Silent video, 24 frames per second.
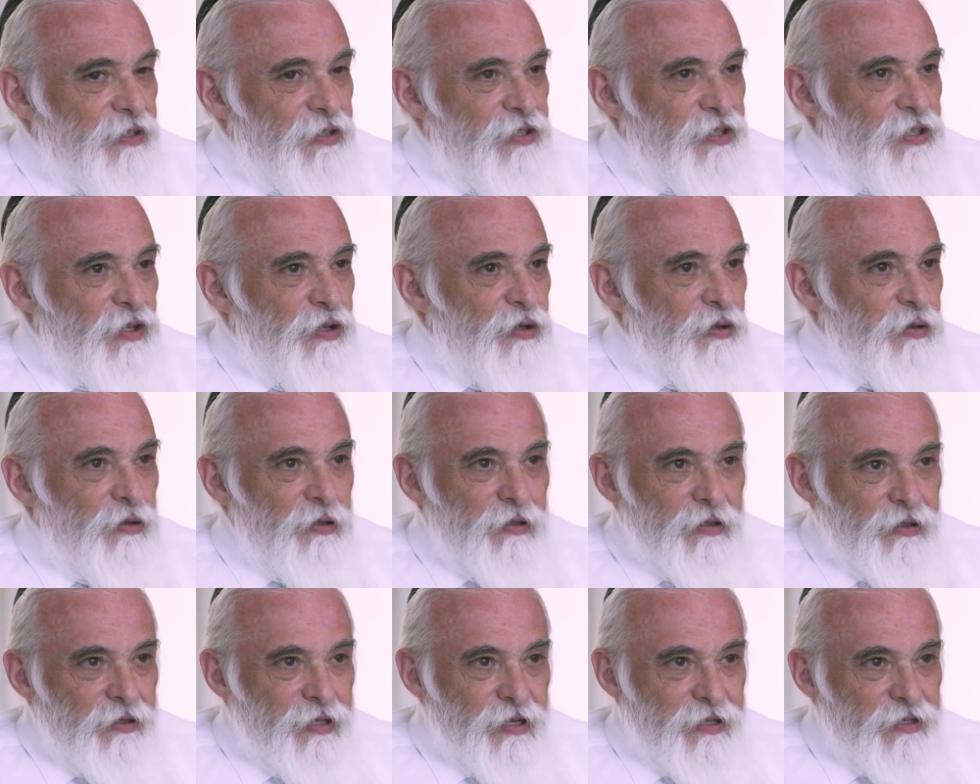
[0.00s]
So
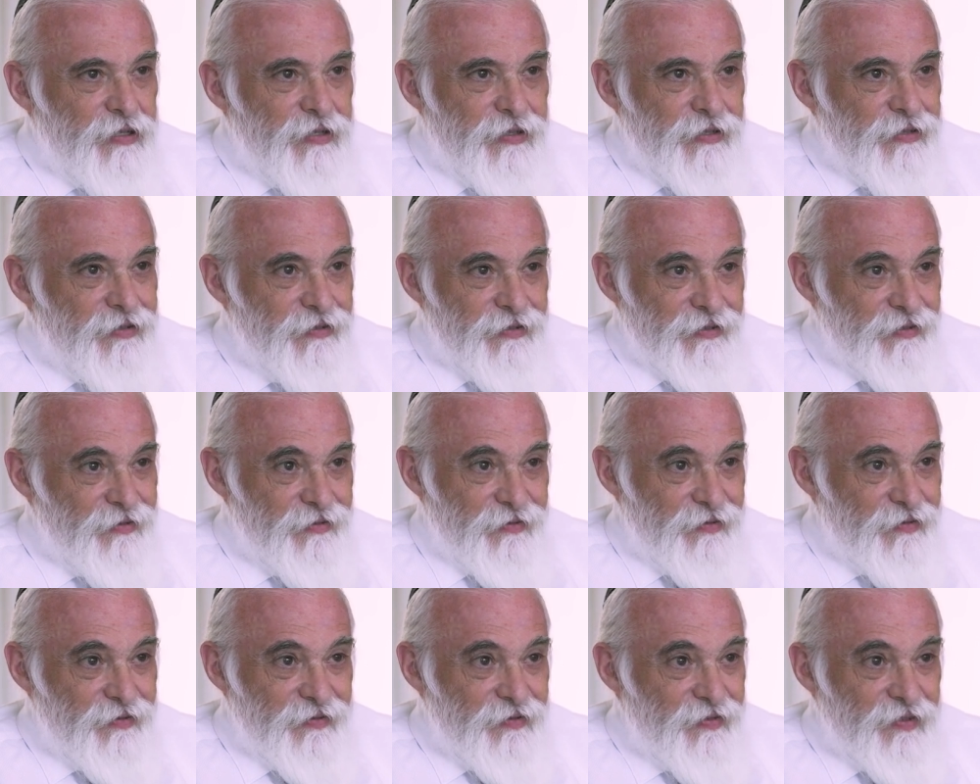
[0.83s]
there's
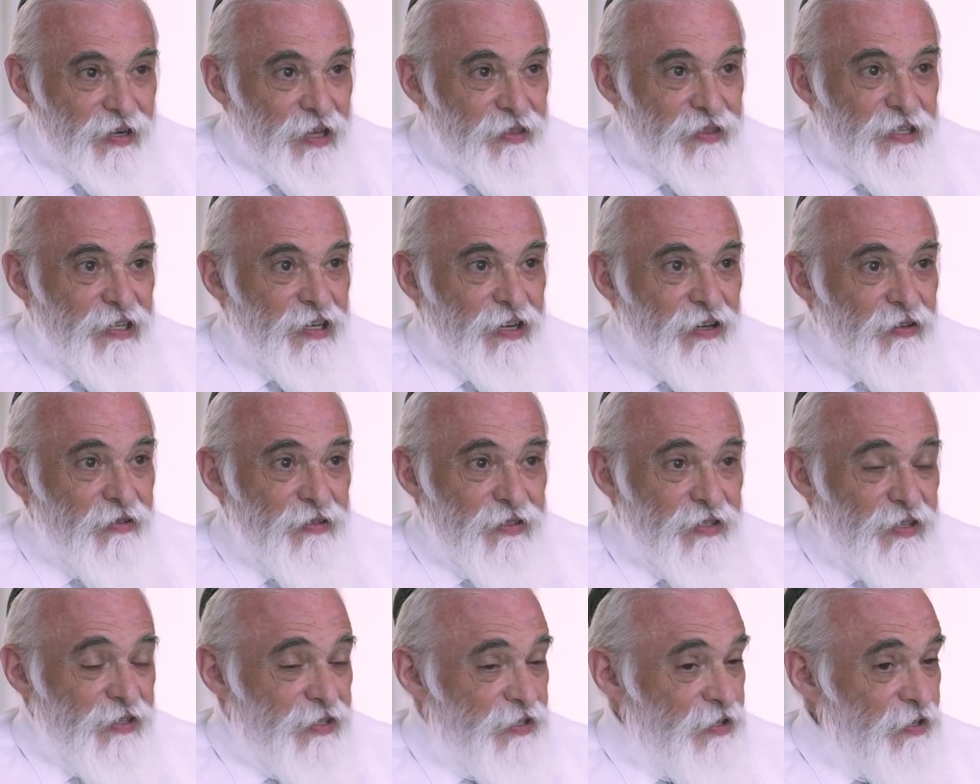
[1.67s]
nothing
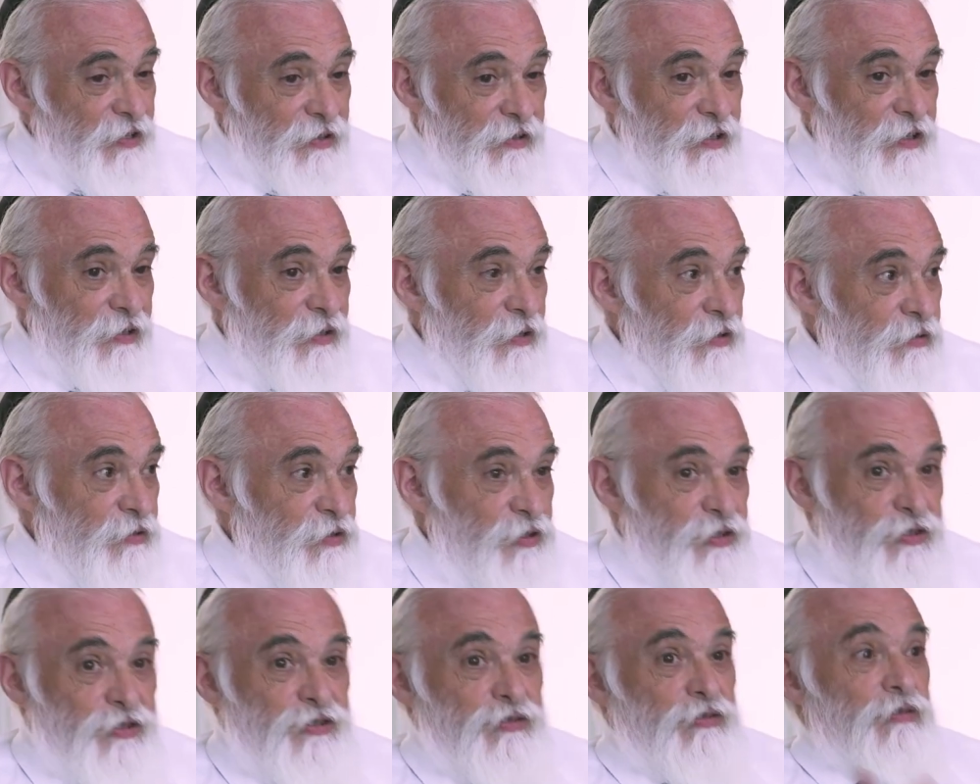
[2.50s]
else, and certainly no
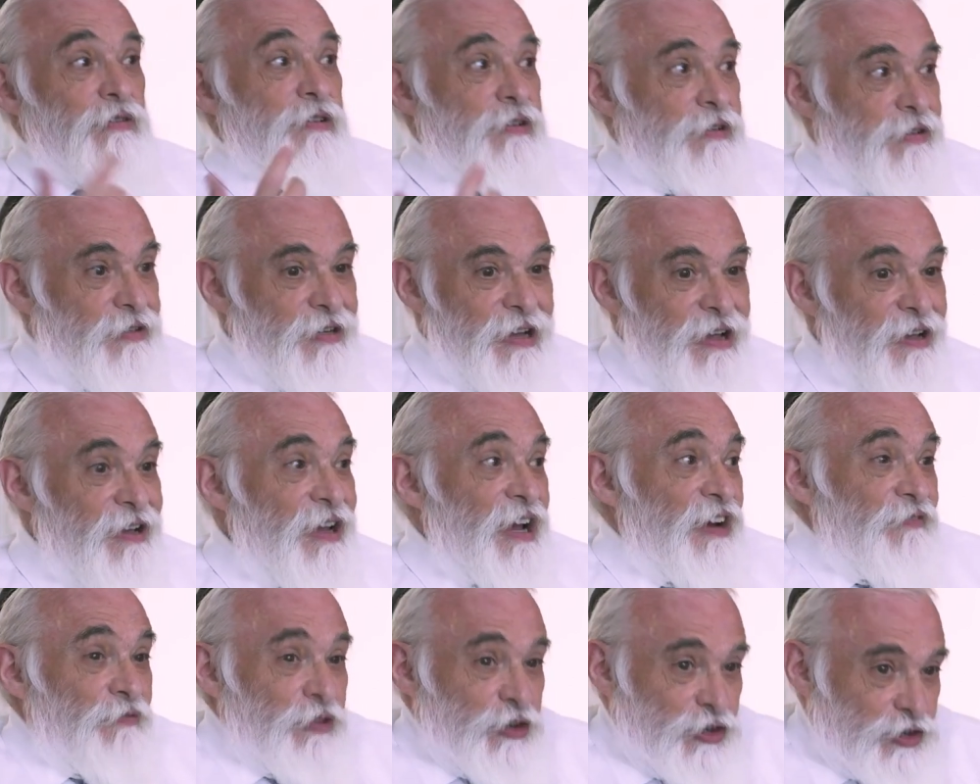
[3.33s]
choice,
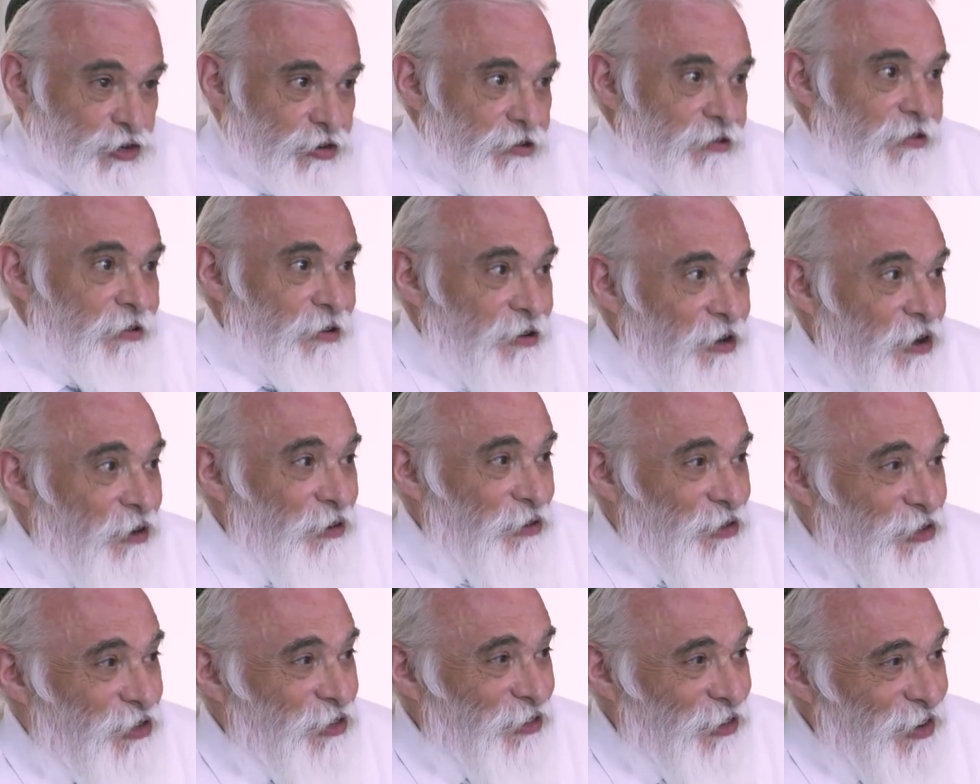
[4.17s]
and for sure no
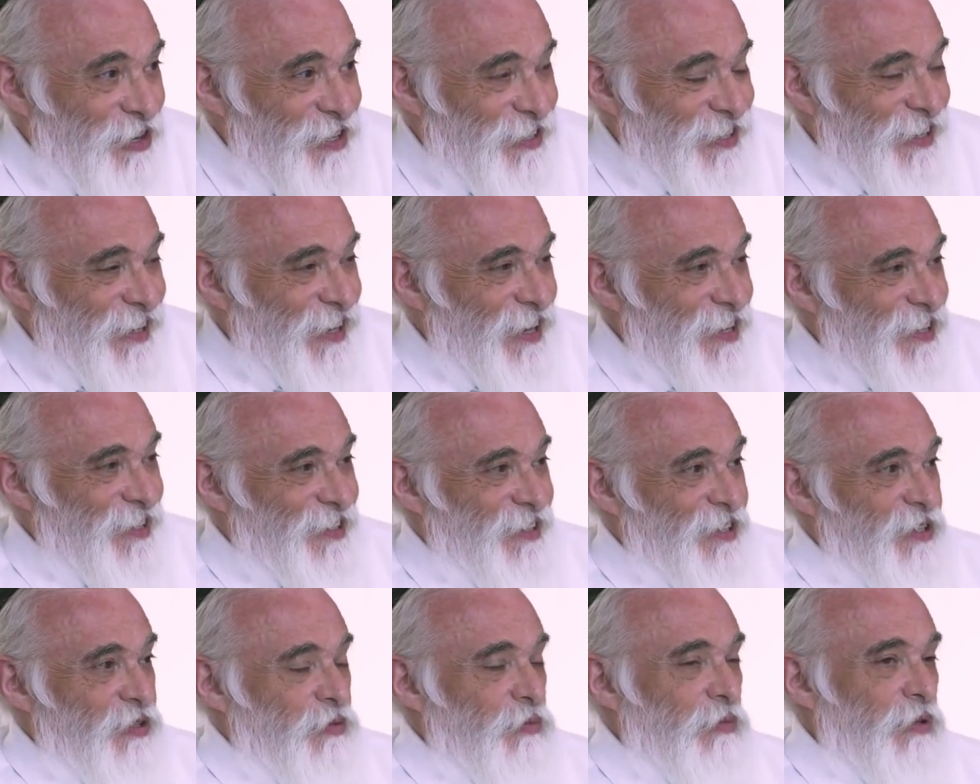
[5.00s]
choice
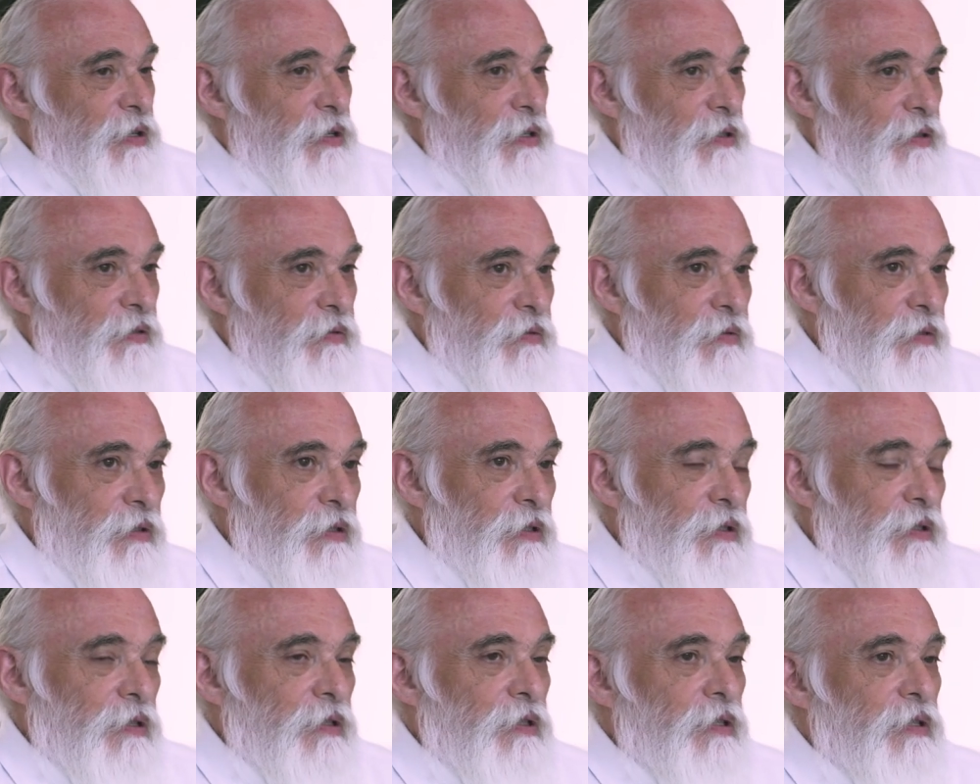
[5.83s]
against His will.
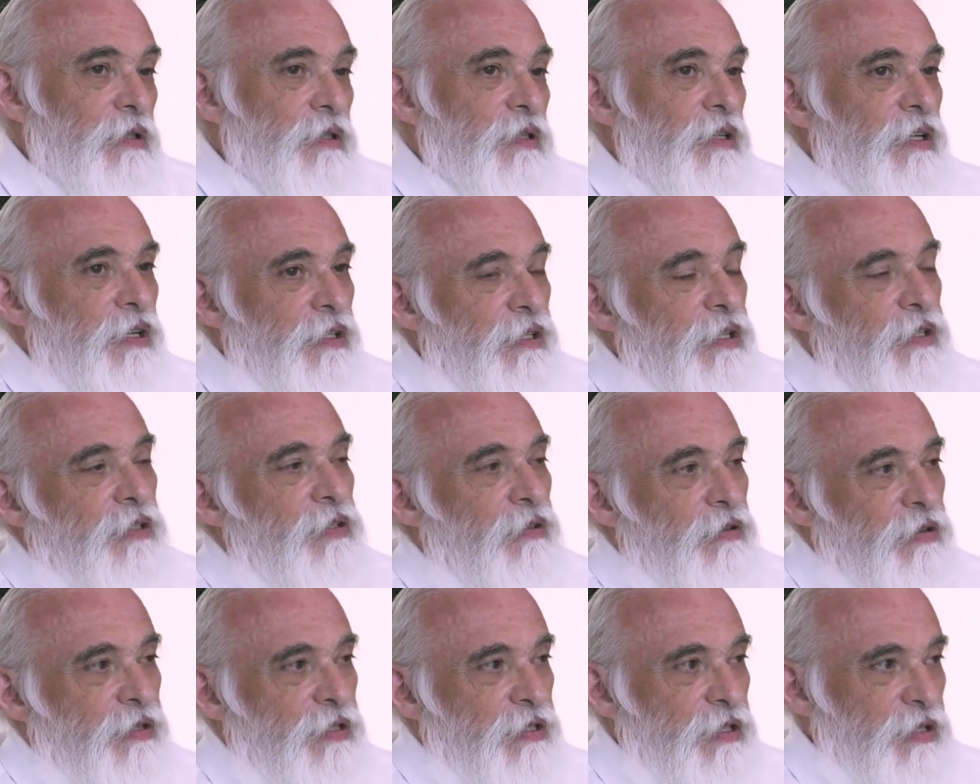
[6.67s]
And yet
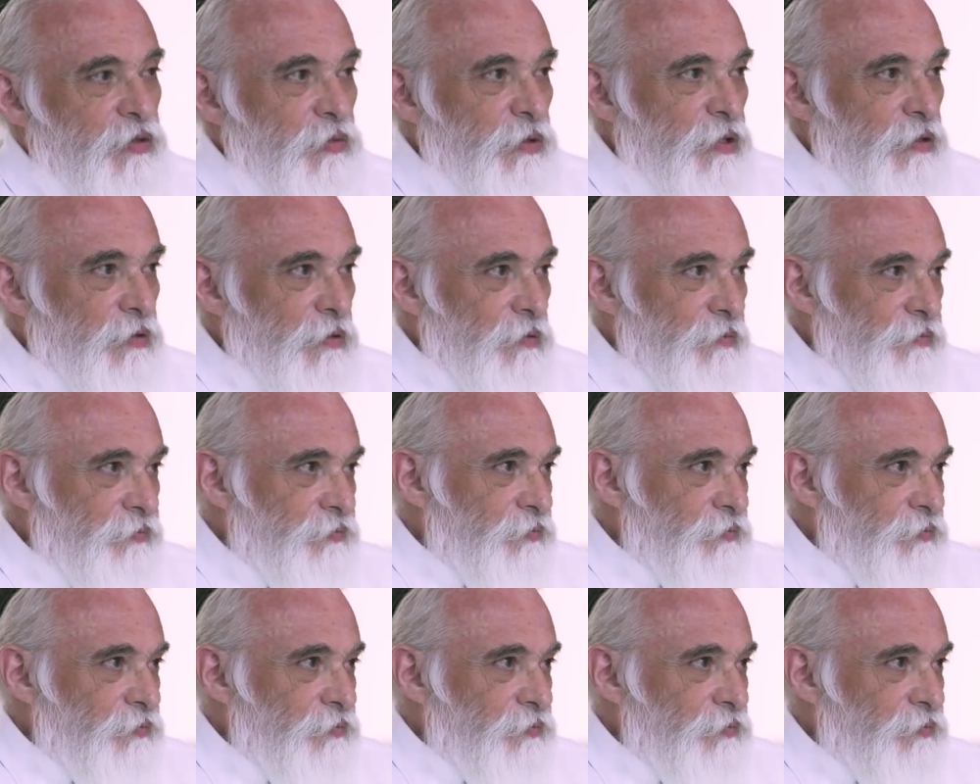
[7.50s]
Torah says we do.